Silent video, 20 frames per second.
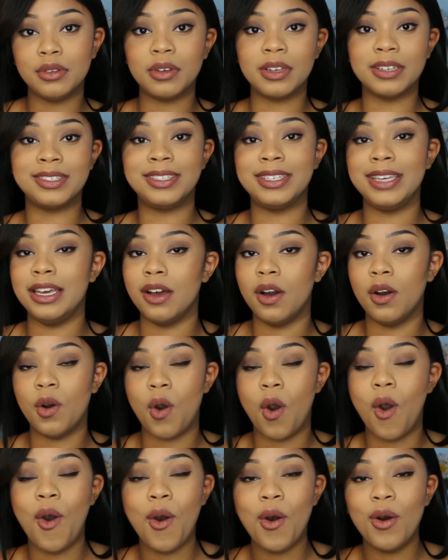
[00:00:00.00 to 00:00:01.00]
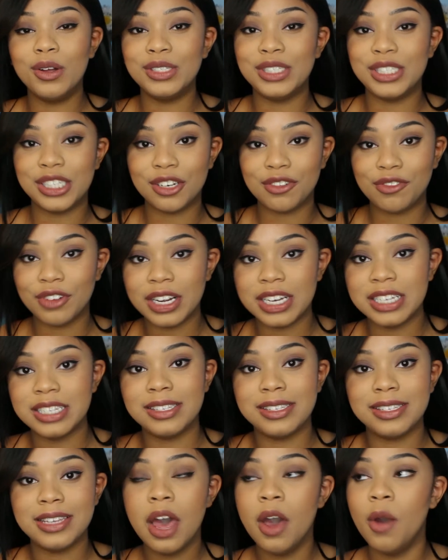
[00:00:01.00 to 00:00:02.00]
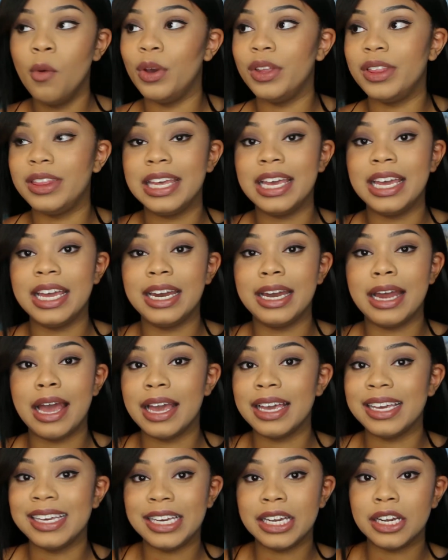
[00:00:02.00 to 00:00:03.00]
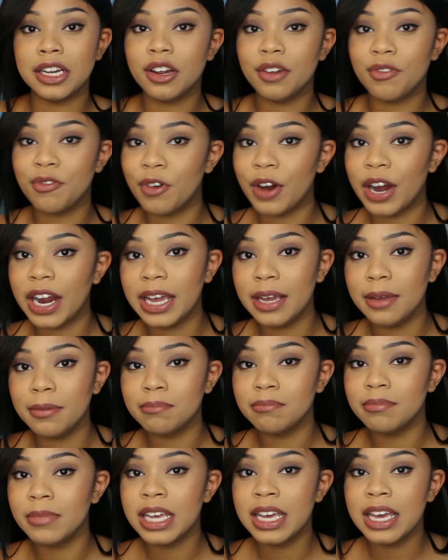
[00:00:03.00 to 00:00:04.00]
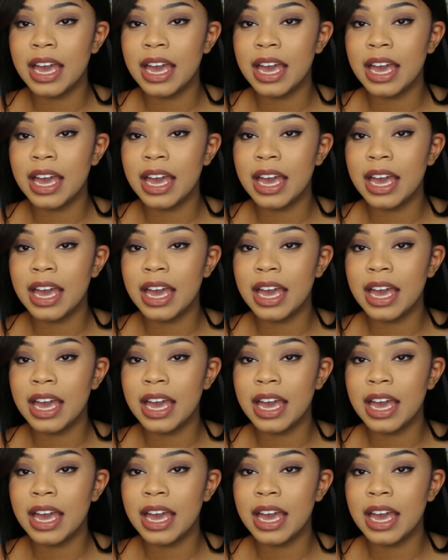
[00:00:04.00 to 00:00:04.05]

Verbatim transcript: you can see a whole difference within a year frame.